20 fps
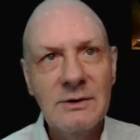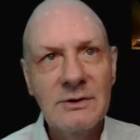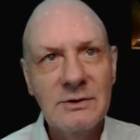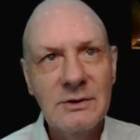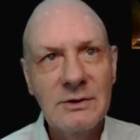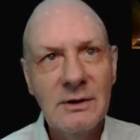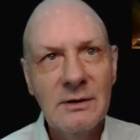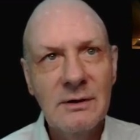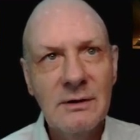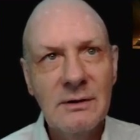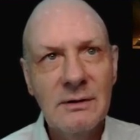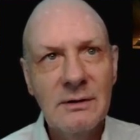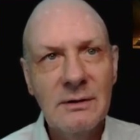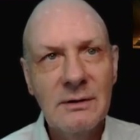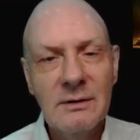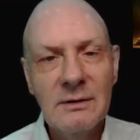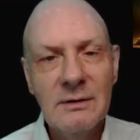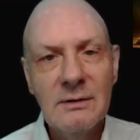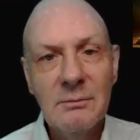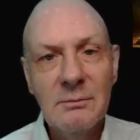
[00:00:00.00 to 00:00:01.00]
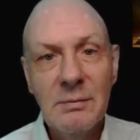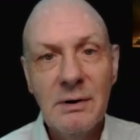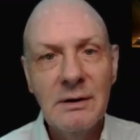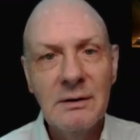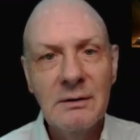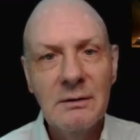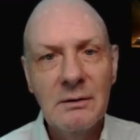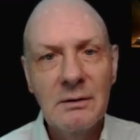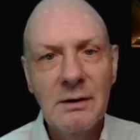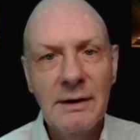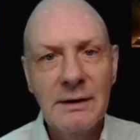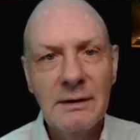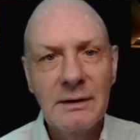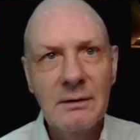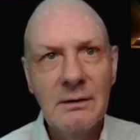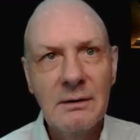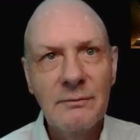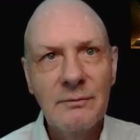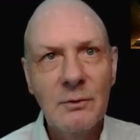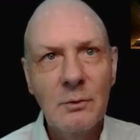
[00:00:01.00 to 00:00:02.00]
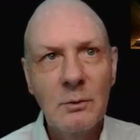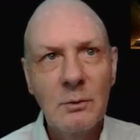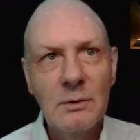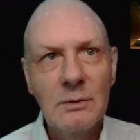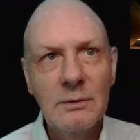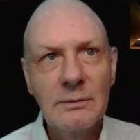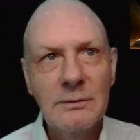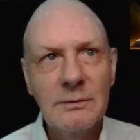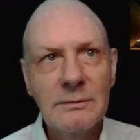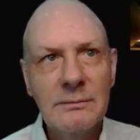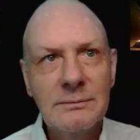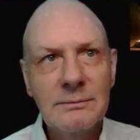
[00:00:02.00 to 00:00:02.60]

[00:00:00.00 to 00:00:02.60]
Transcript: son by the light of the world.